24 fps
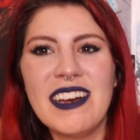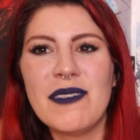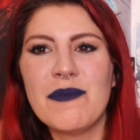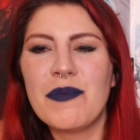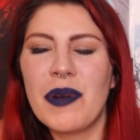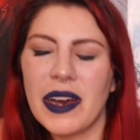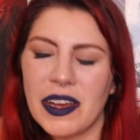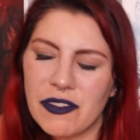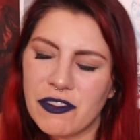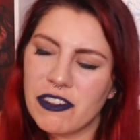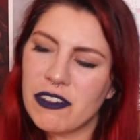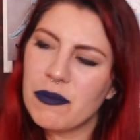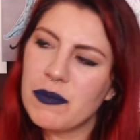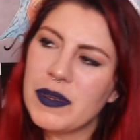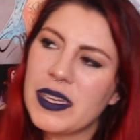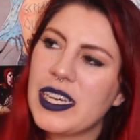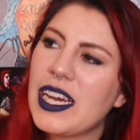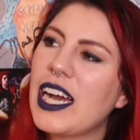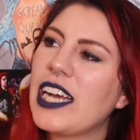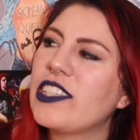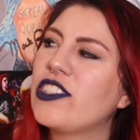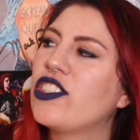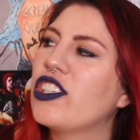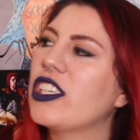But for
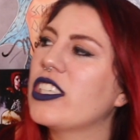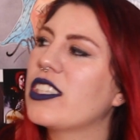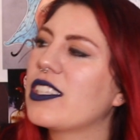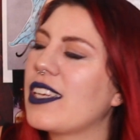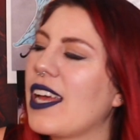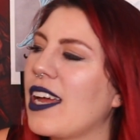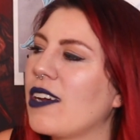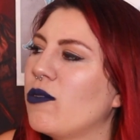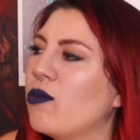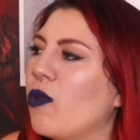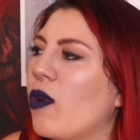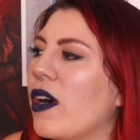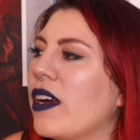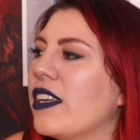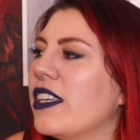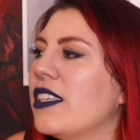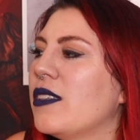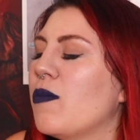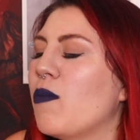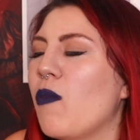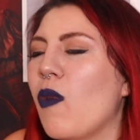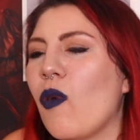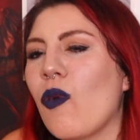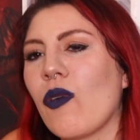me, I
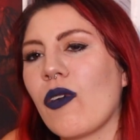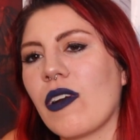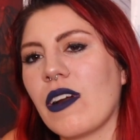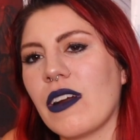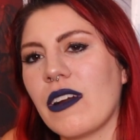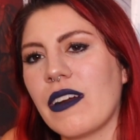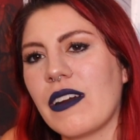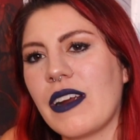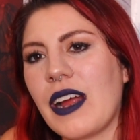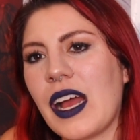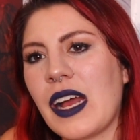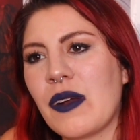wanted more.